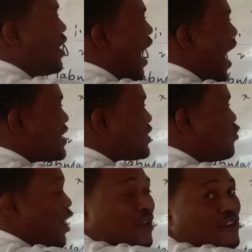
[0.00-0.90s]
X,
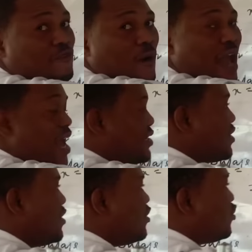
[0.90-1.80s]
we are looking for X.
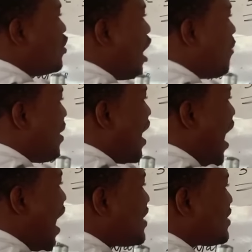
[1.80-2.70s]
So that will be
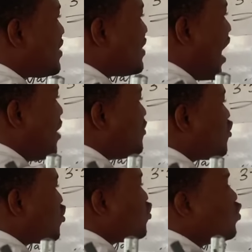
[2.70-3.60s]
X times
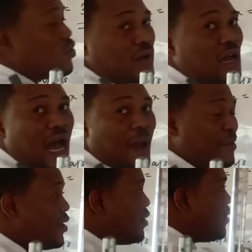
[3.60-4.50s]
2, Abi,